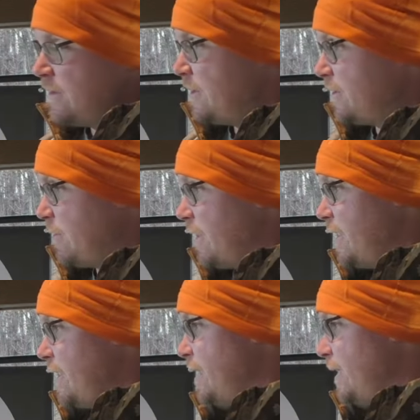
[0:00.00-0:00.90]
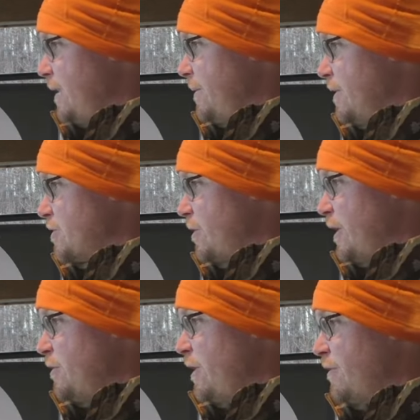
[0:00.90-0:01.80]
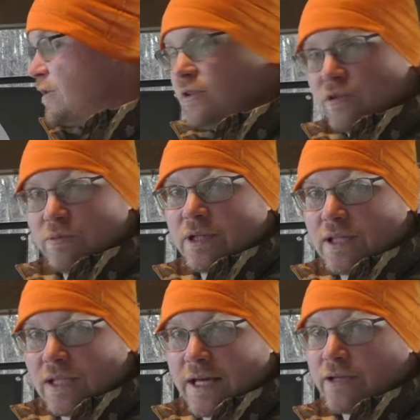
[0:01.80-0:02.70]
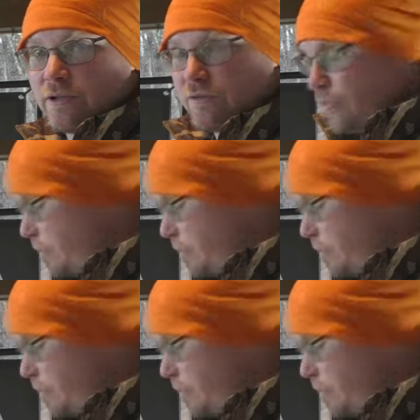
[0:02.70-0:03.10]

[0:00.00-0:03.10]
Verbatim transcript: Anyway, uh, so I do have a little bit lighter of